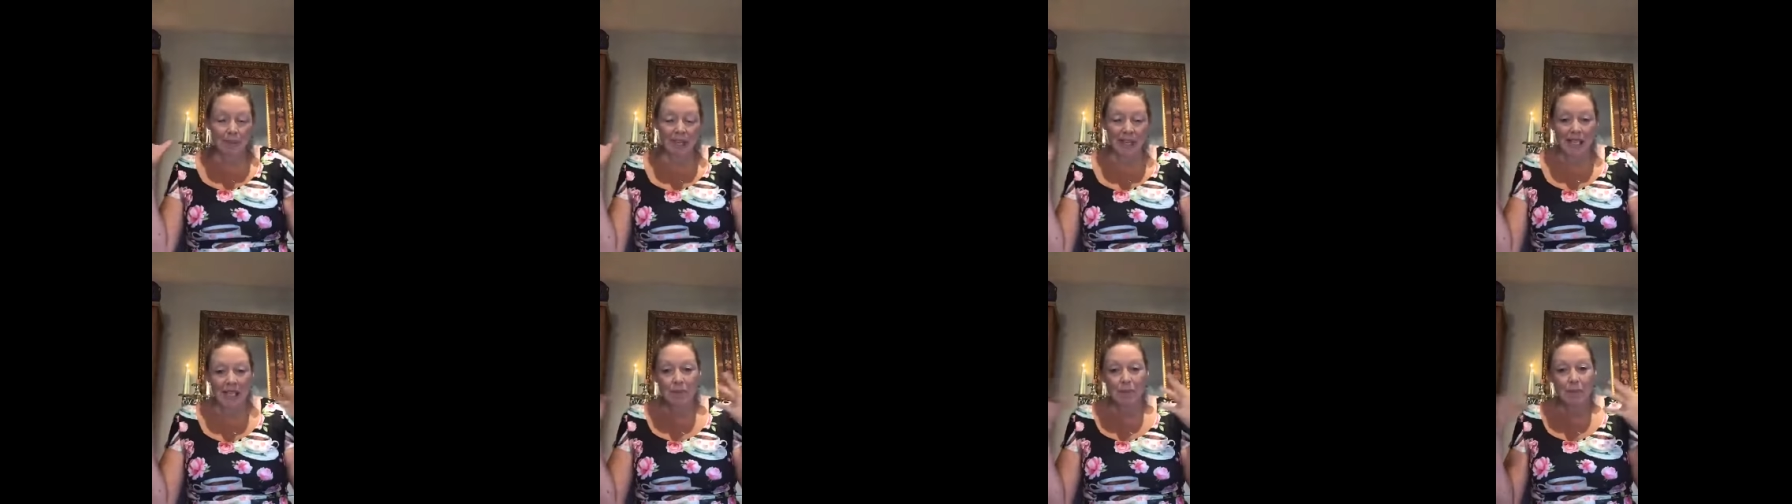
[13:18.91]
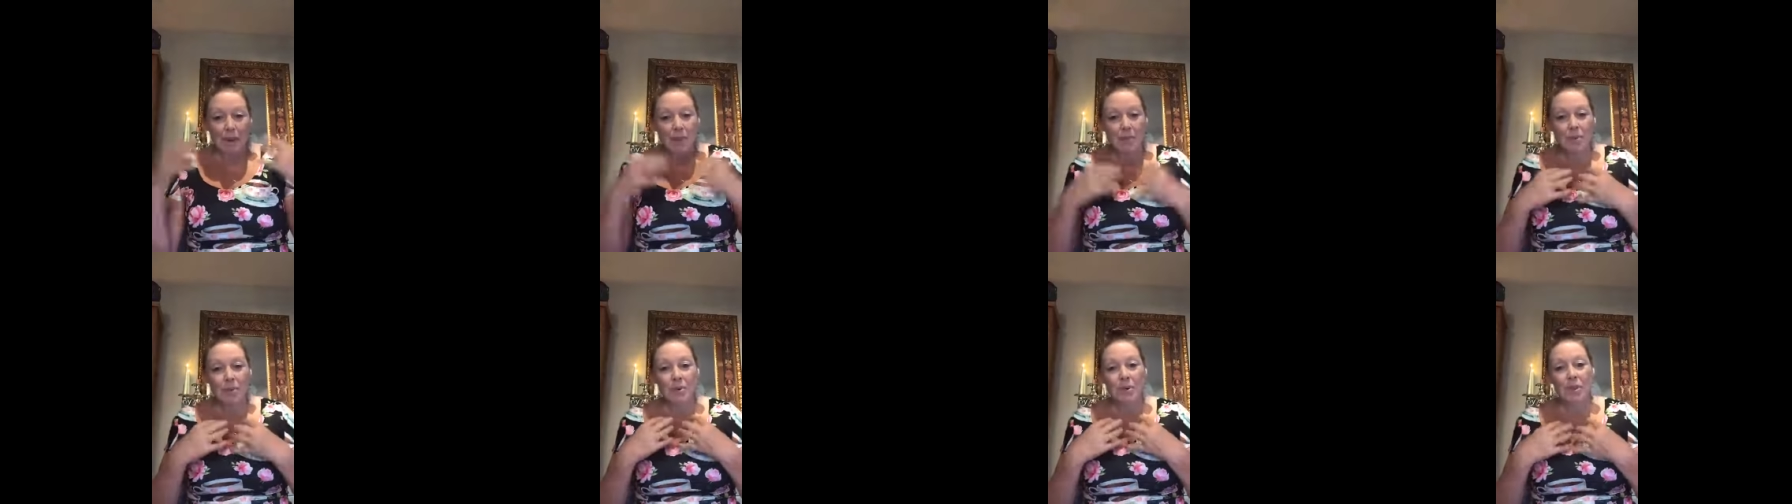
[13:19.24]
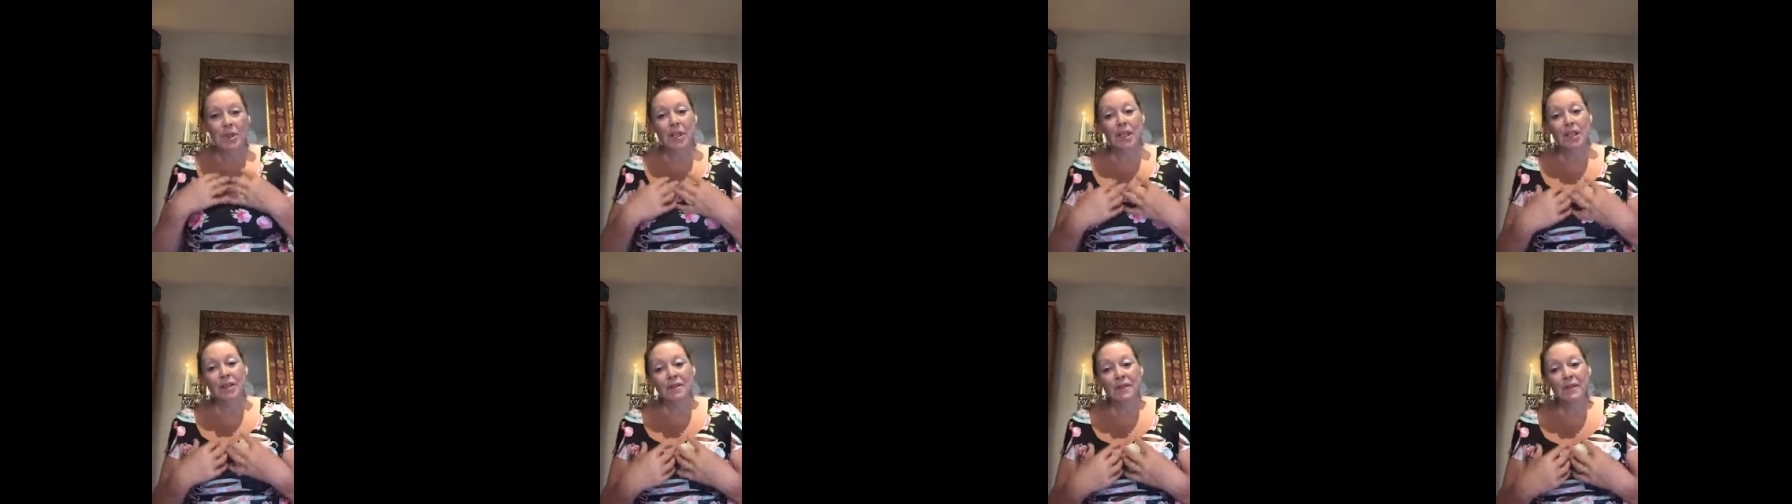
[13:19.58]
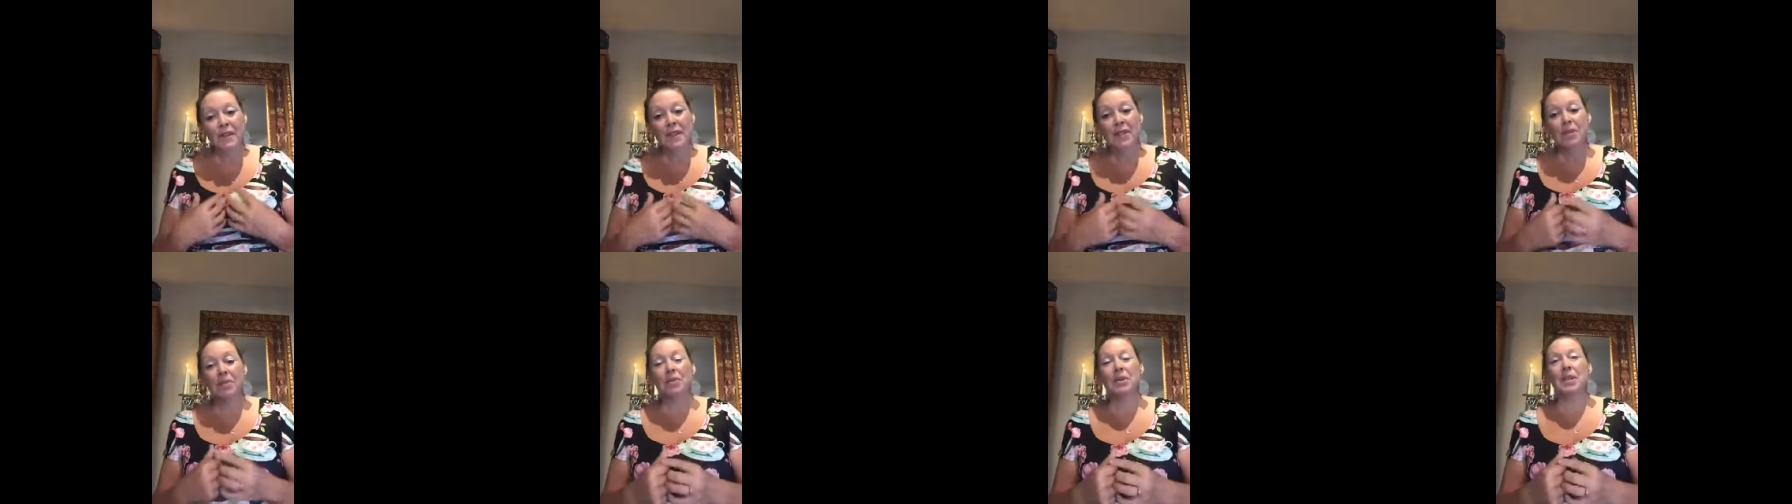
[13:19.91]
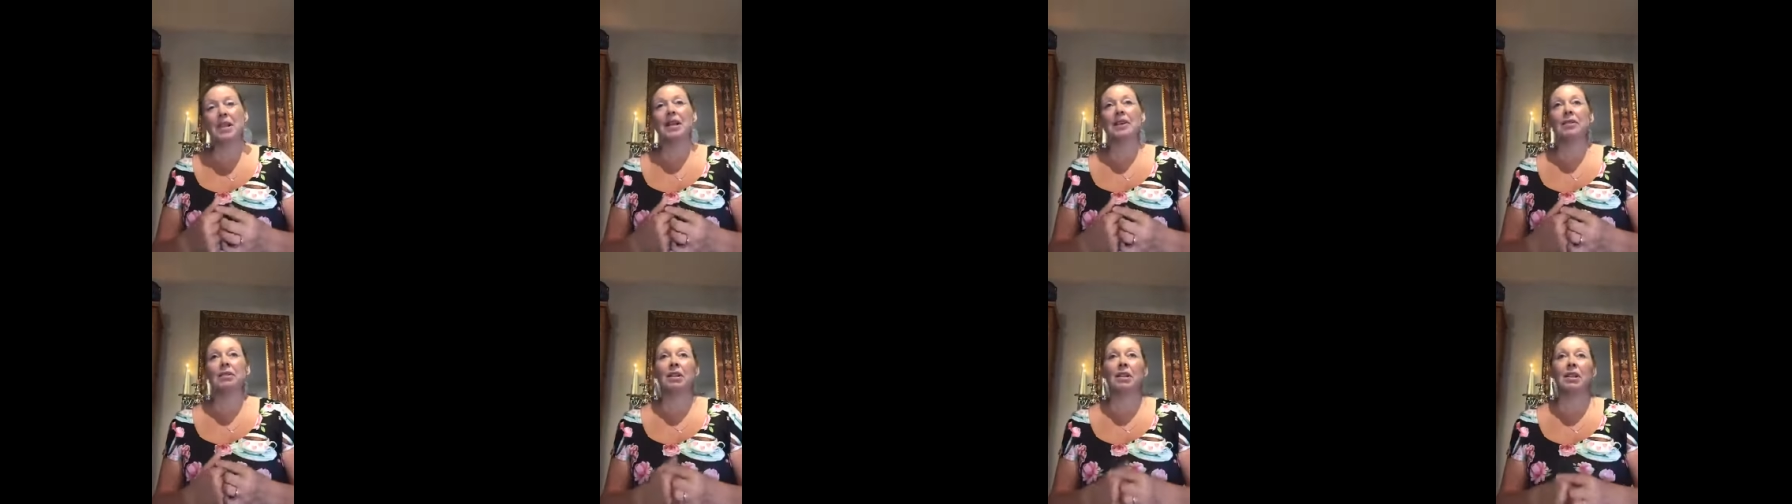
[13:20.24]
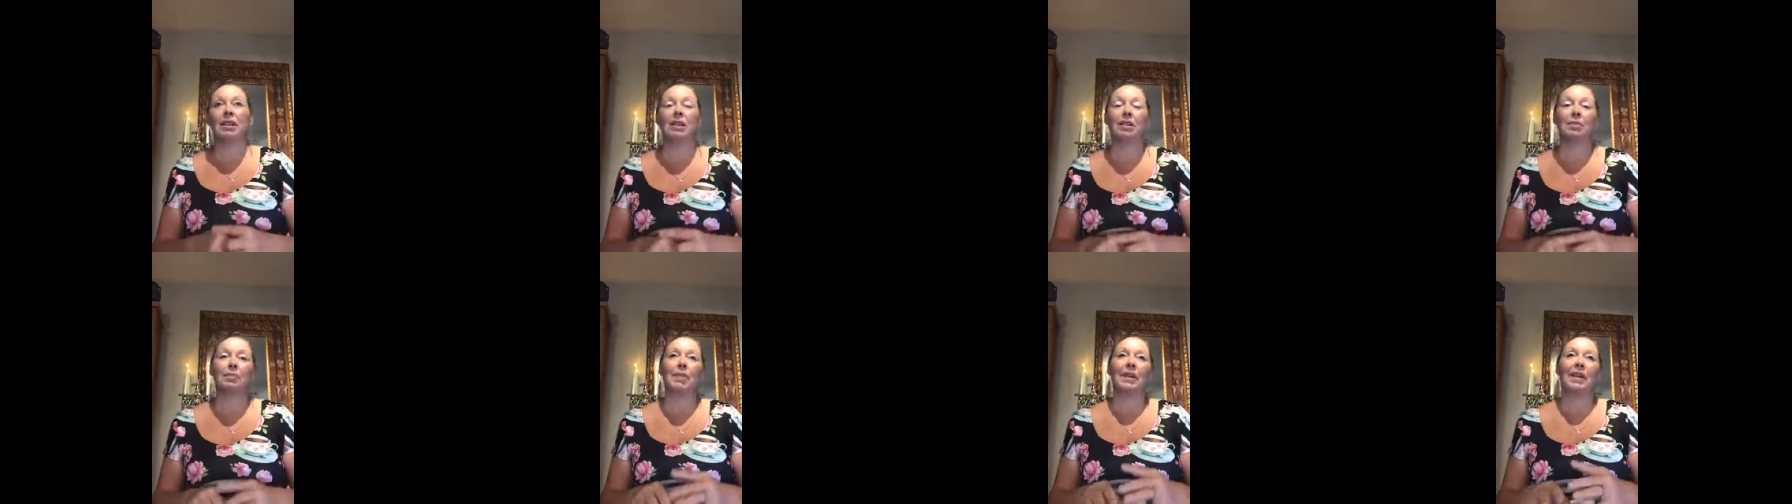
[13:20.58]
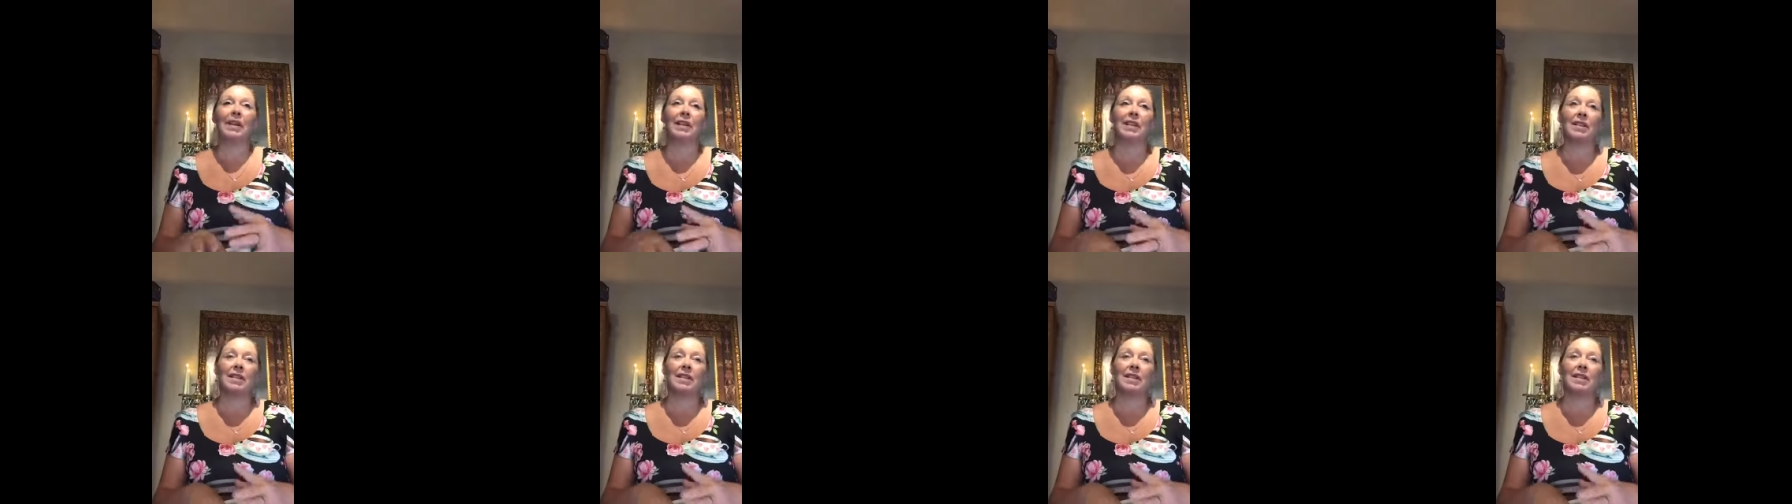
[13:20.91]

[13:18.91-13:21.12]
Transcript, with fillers: happiness bubbles kind of fizzle down a little